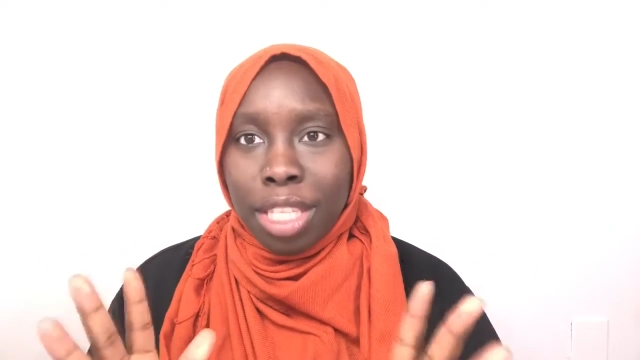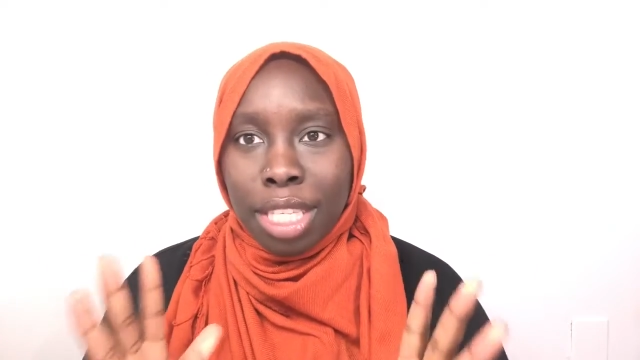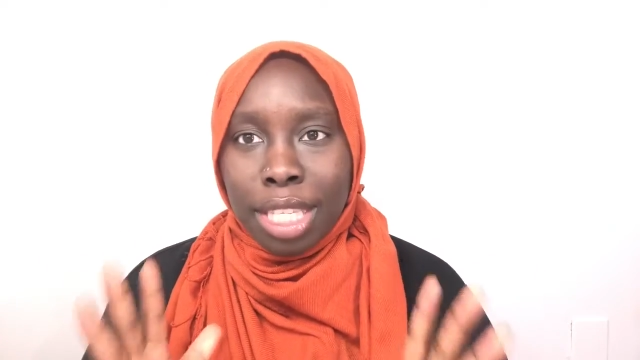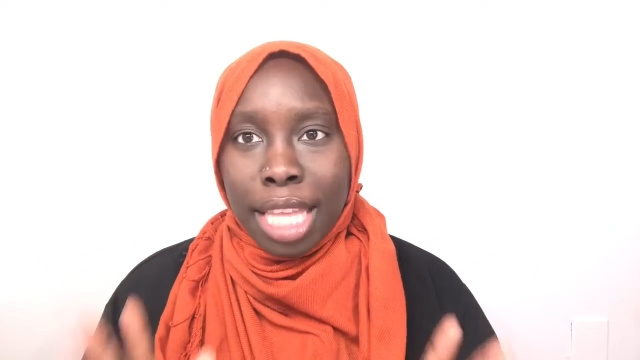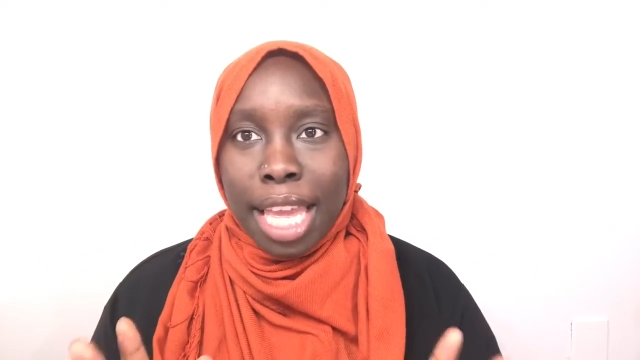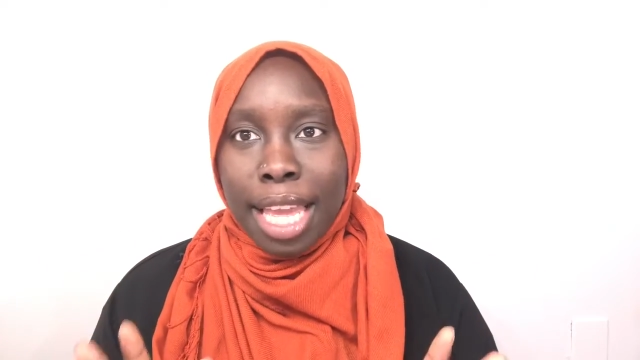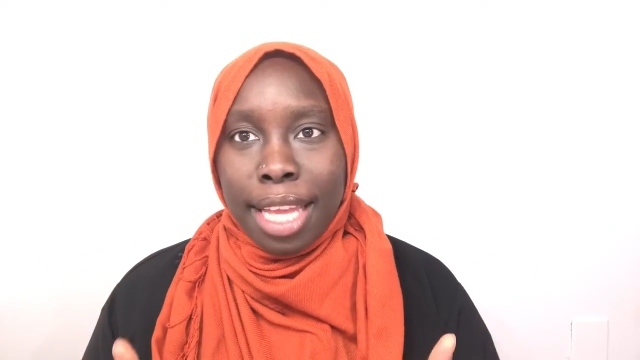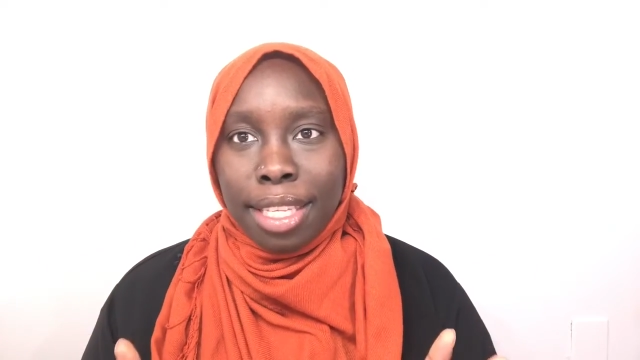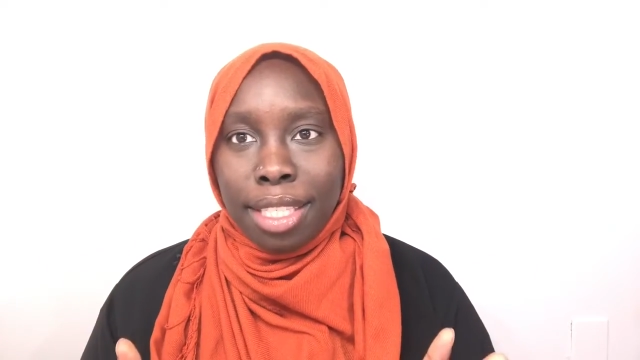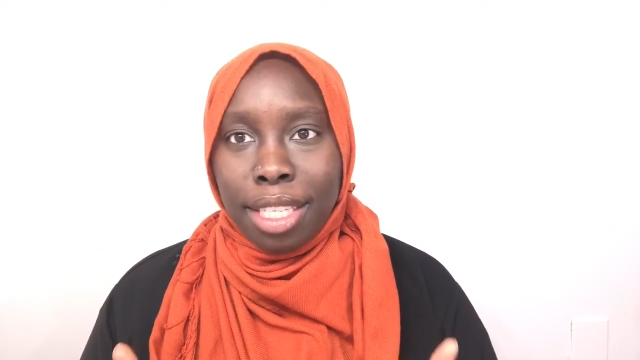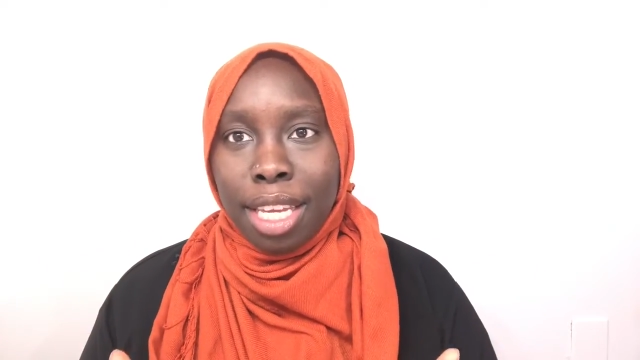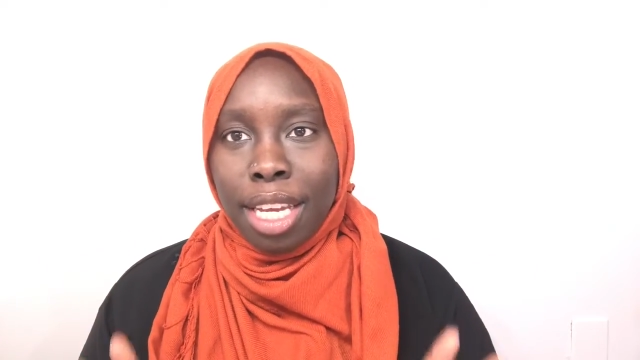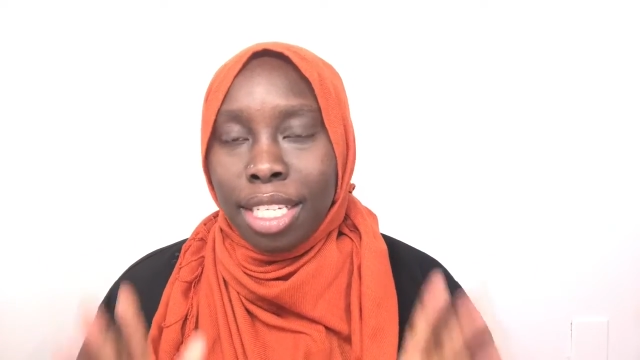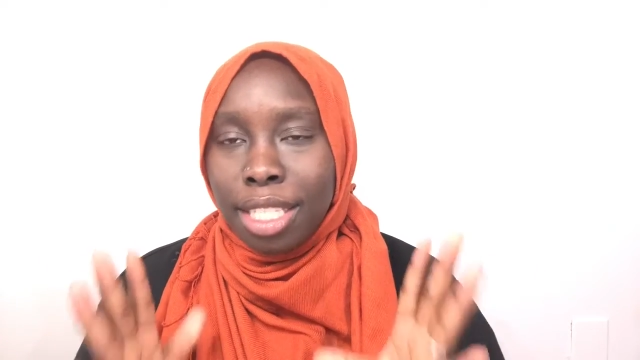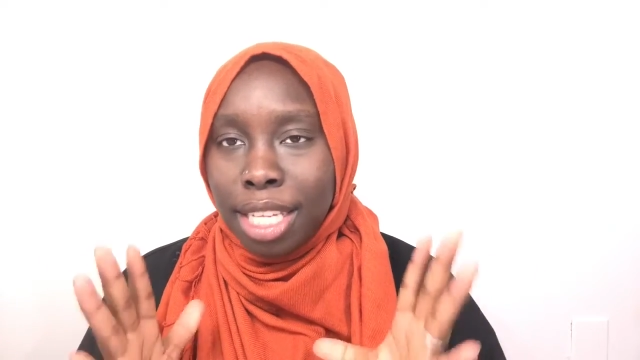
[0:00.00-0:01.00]
things
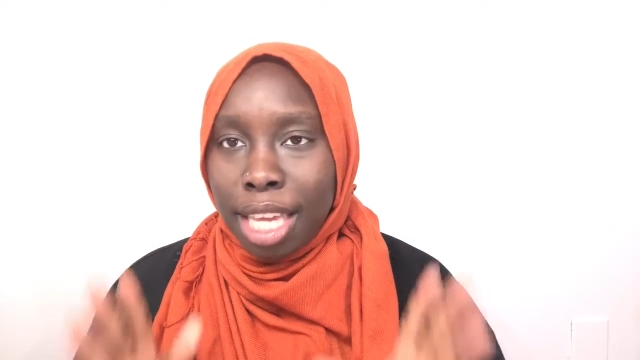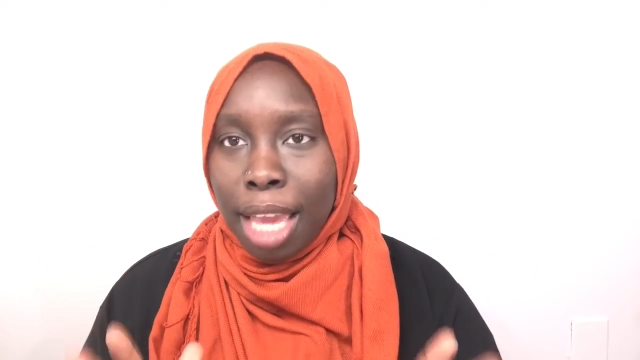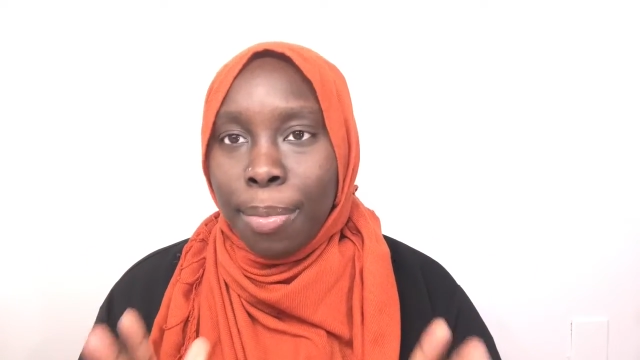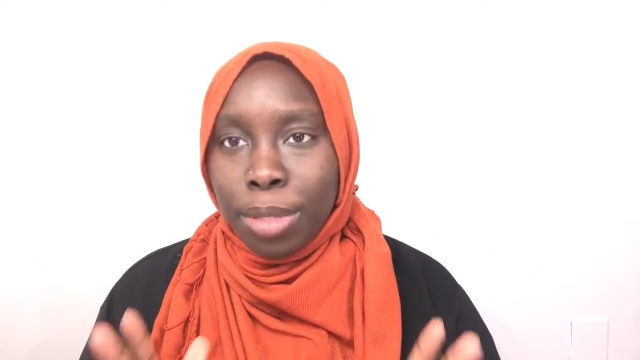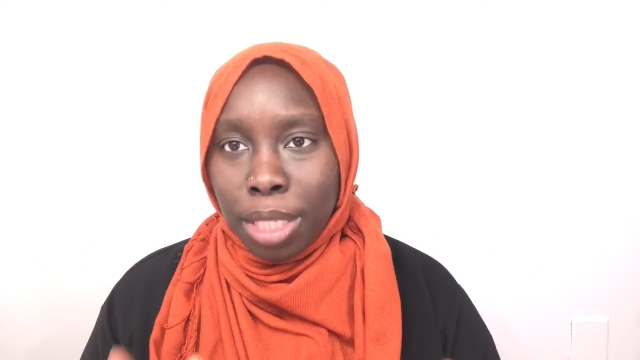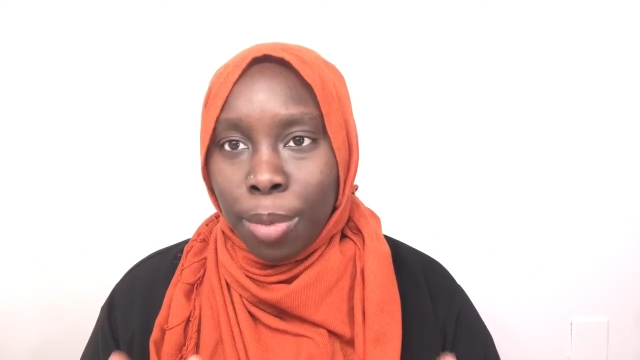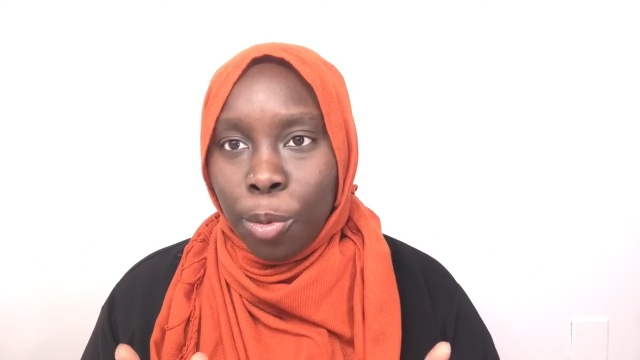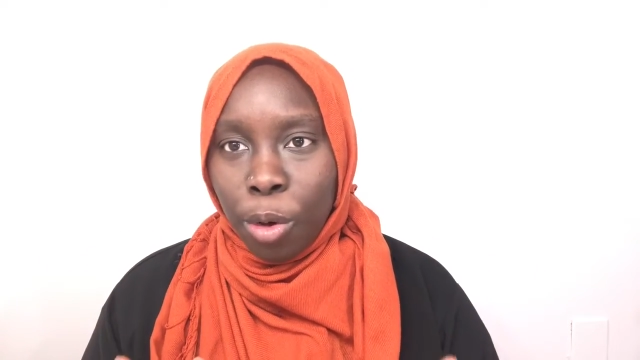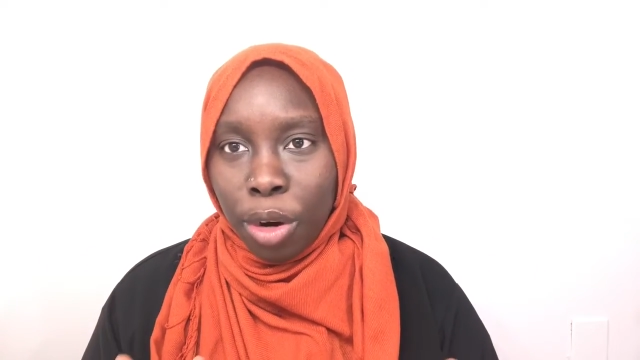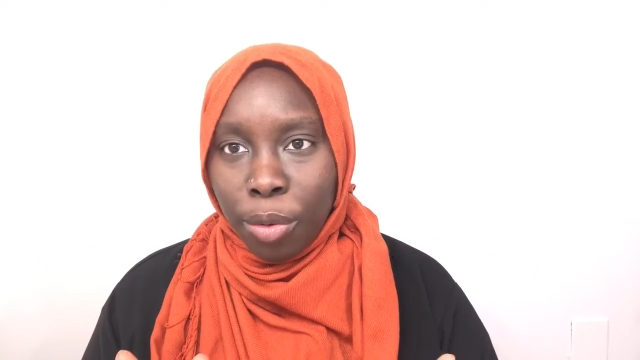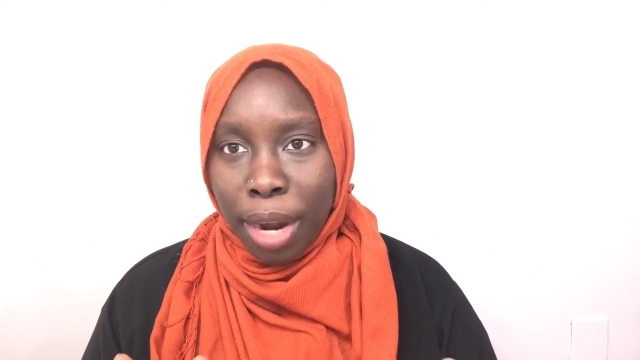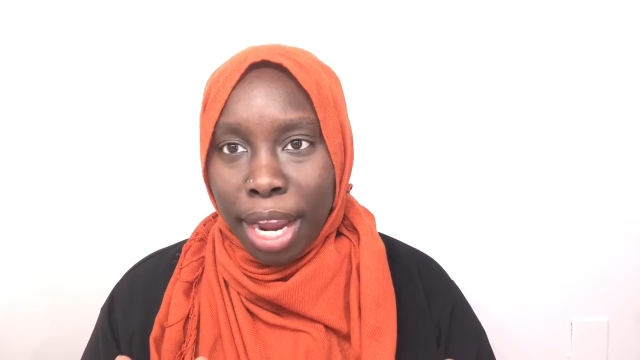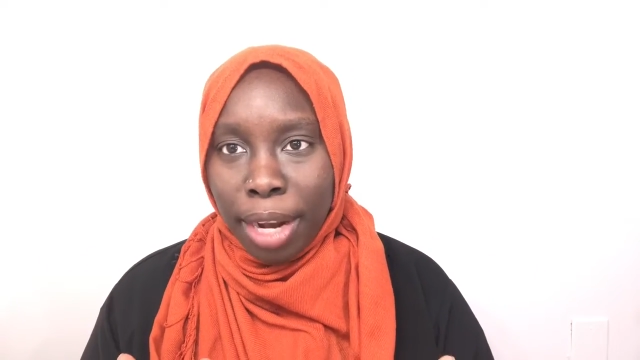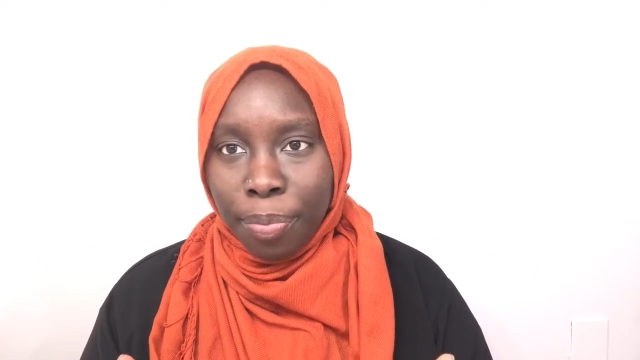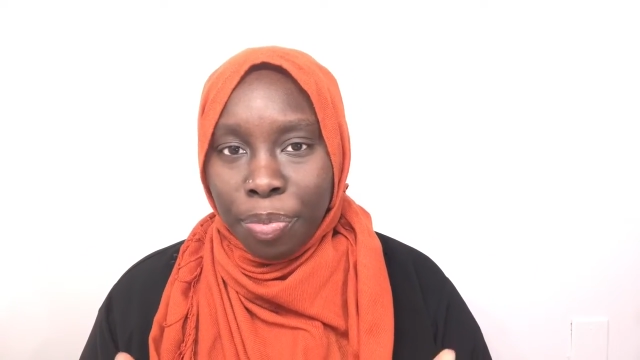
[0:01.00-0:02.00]
to keep someone,
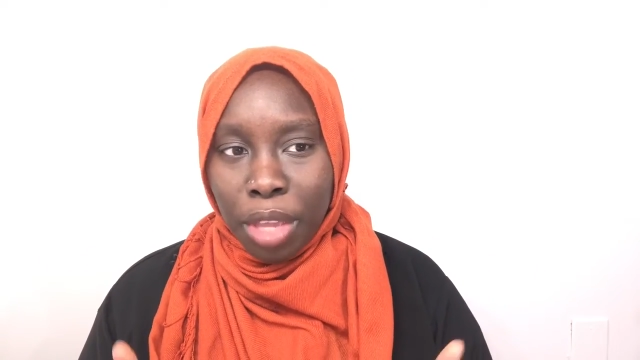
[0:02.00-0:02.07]
right?